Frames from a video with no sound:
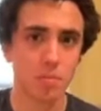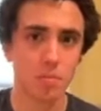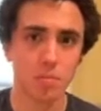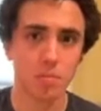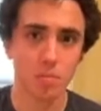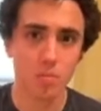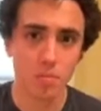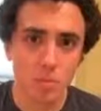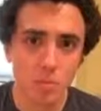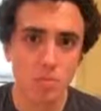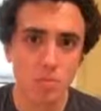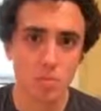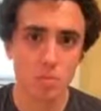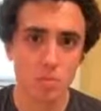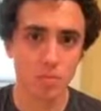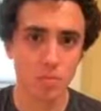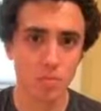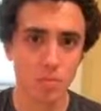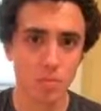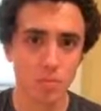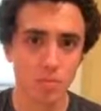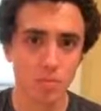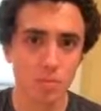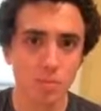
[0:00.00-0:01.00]

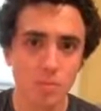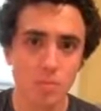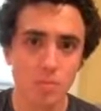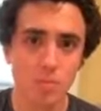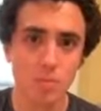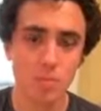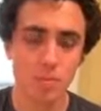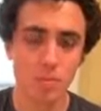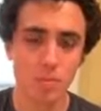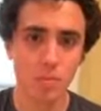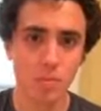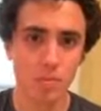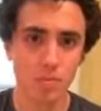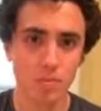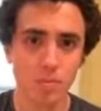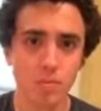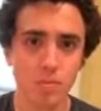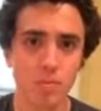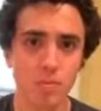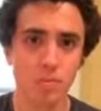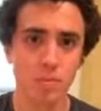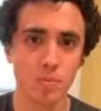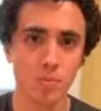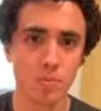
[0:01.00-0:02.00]

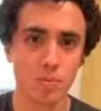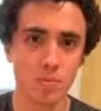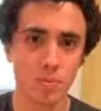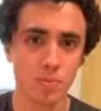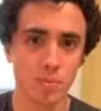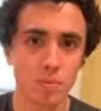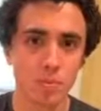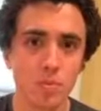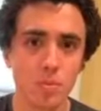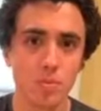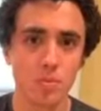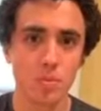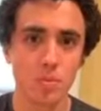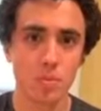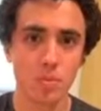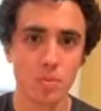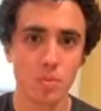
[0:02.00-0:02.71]
Nothing is said.